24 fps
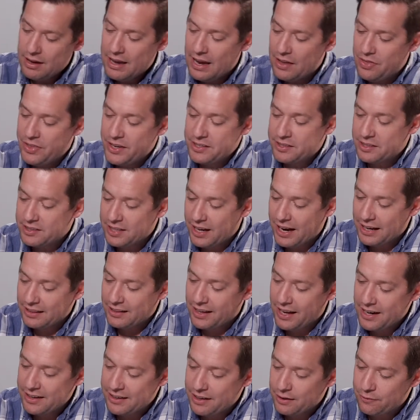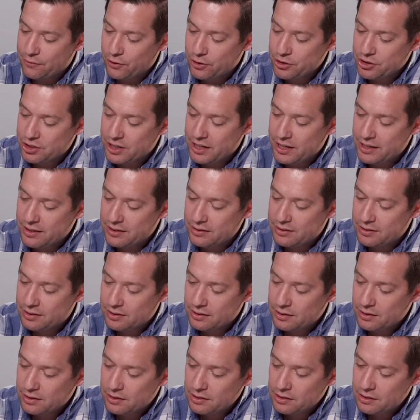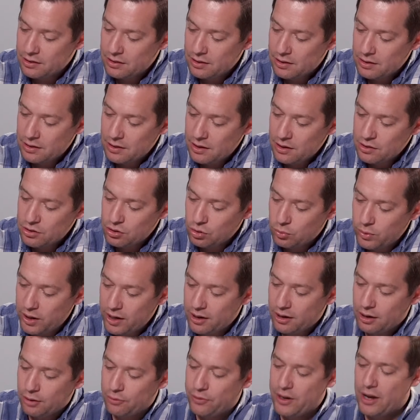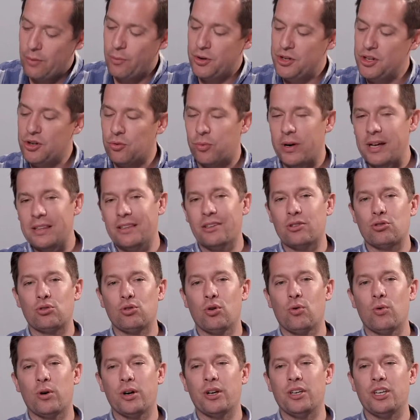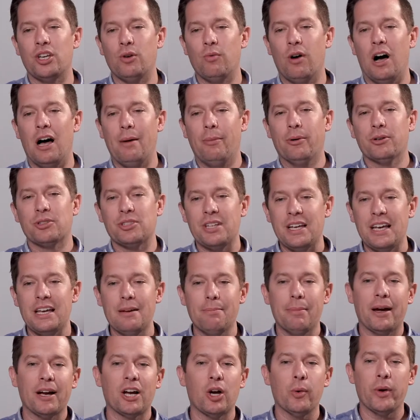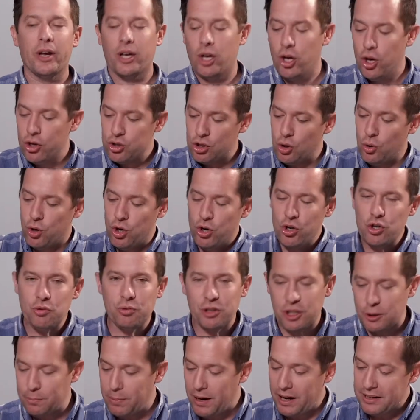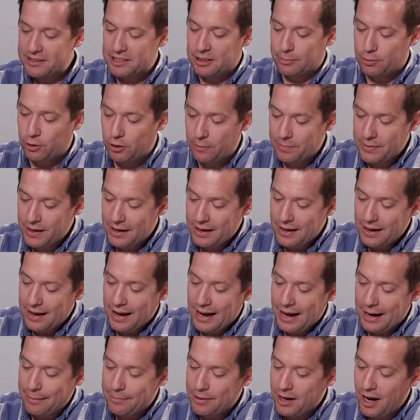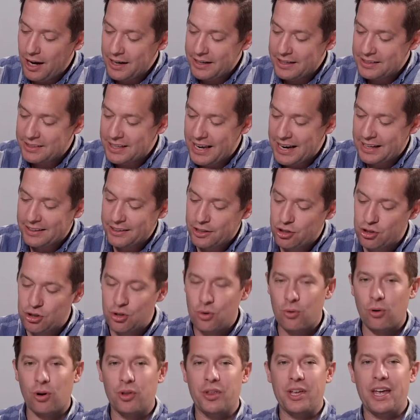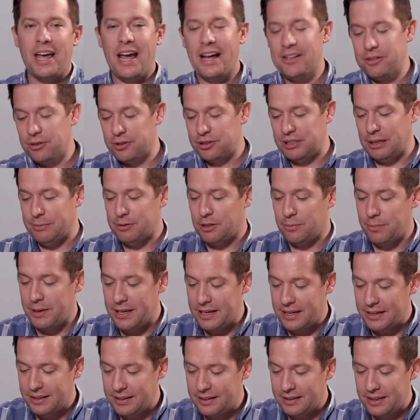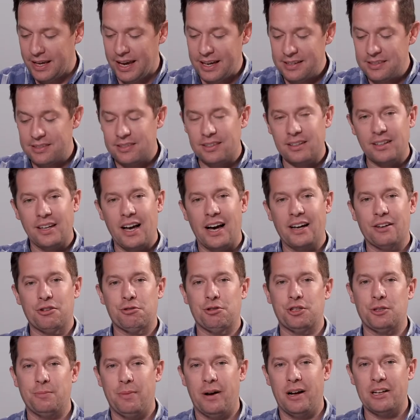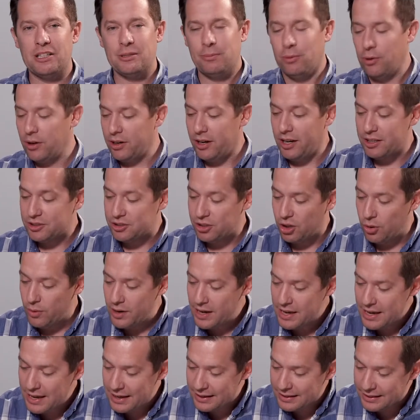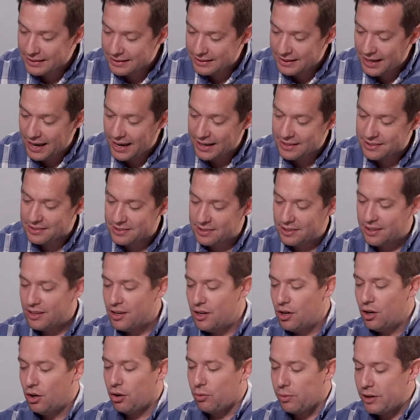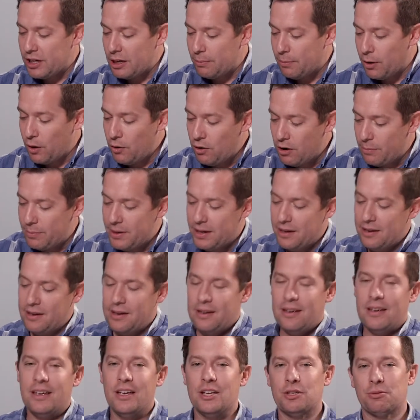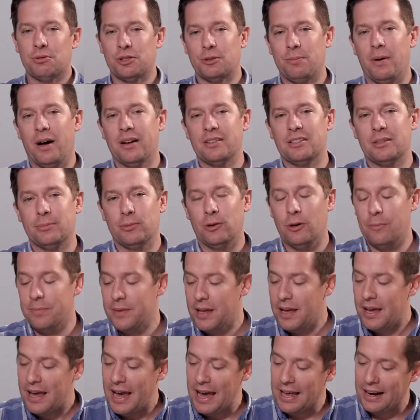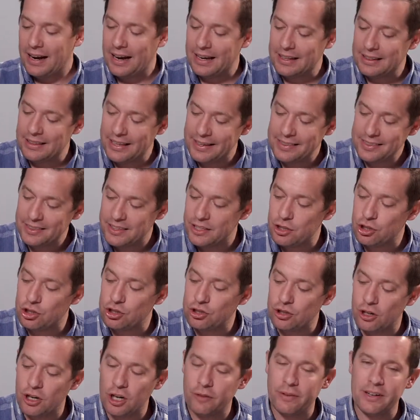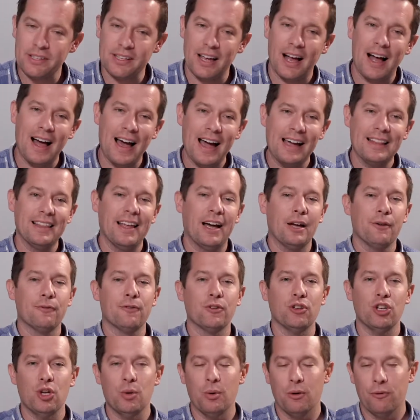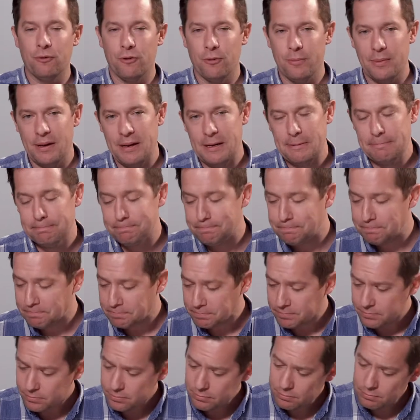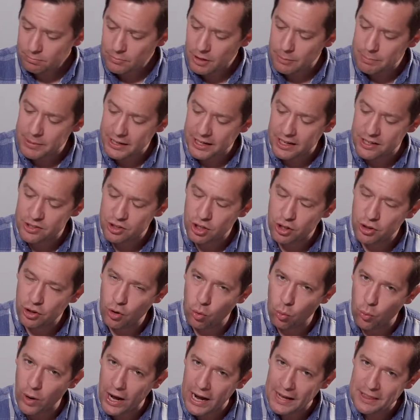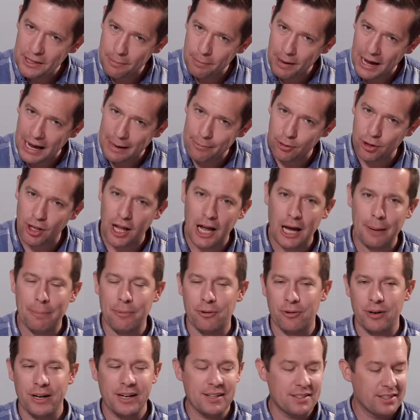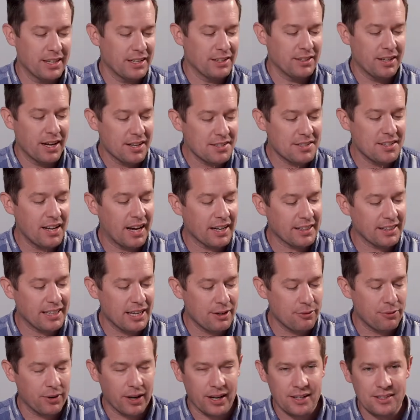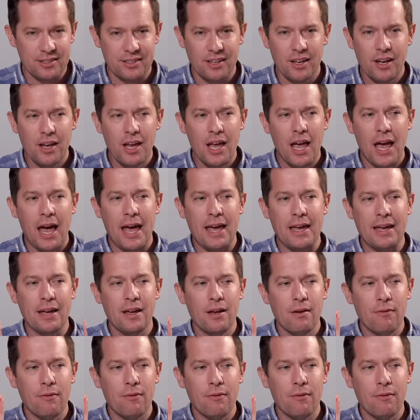and this is highlighted in 1 Kings 12. And when you read the story, you almost end by going, so who's responsible? I'm not exactly sure. The answer seems to be yes, God is responsible. And also, yes, Rehoboam is responsible. And I let this serve as a highlight for you and for me, because the way the Bible operates, it does not give us a